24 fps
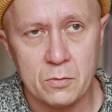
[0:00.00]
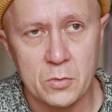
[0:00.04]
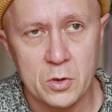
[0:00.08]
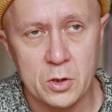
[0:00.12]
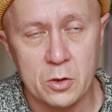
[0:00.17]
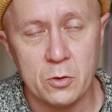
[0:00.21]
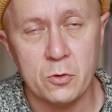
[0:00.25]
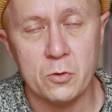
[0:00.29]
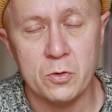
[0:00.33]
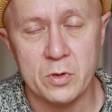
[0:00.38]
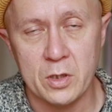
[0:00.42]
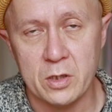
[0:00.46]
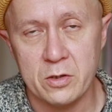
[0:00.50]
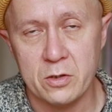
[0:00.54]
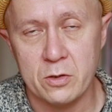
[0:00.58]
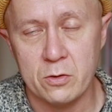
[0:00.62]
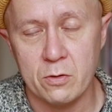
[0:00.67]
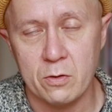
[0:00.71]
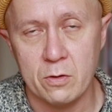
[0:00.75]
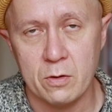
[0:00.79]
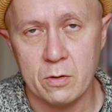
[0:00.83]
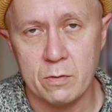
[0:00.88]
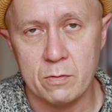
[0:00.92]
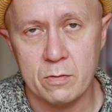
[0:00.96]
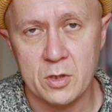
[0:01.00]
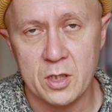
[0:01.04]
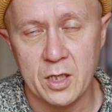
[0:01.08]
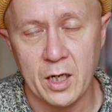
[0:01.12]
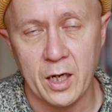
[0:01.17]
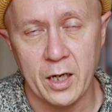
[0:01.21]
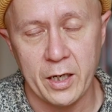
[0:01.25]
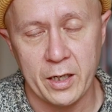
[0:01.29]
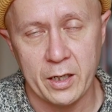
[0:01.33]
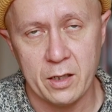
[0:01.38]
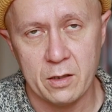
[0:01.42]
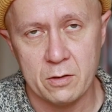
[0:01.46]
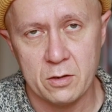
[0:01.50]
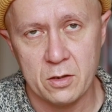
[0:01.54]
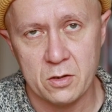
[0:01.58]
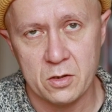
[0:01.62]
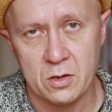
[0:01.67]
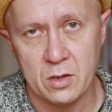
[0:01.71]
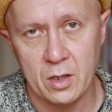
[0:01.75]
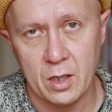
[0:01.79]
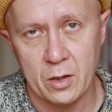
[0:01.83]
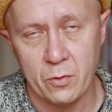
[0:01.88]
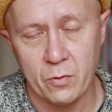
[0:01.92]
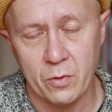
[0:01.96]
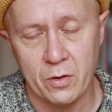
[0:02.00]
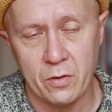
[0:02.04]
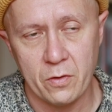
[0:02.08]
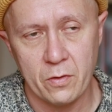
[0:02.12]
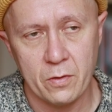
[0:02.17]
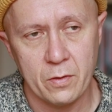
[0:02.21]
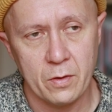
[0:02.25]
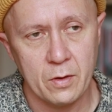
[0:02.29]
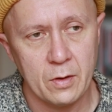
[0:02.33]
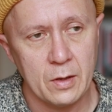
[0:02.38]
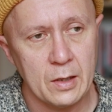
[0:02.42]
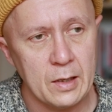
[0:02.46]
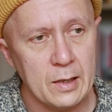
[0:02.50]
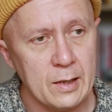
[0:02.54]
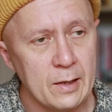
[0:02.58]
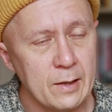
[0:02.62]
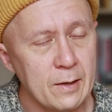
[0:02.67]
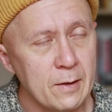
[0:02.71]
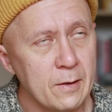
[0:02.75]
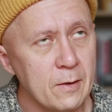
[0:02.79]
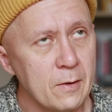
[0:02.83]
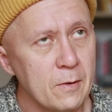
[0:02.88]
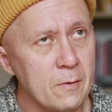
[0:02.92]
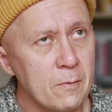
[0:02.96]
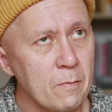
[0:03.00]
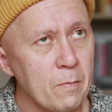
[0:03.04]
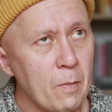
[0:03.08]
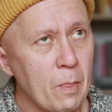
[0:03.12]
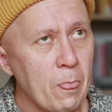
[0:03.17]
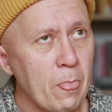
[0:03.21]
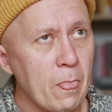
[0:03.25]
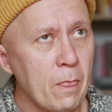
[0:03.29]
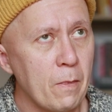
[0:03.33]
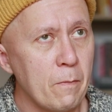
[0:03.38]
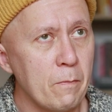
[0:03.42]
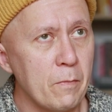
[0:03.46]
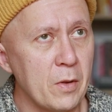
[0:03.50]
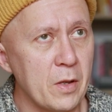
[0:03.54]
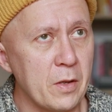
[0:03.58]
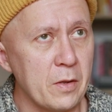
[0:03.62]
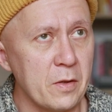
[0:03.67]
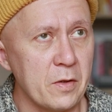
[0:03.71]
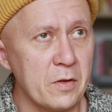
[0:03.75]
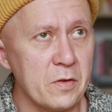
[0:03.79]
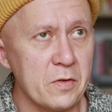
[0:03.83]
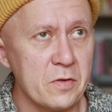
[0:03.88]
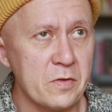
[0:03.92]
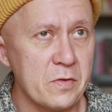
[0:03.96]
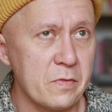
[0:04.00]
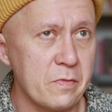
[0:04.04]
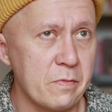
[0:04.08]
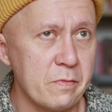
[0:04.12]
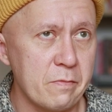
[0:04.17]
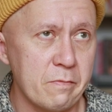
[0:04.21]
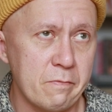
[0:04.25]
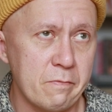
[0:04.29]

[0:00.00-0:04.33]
use as your target to start with. Because,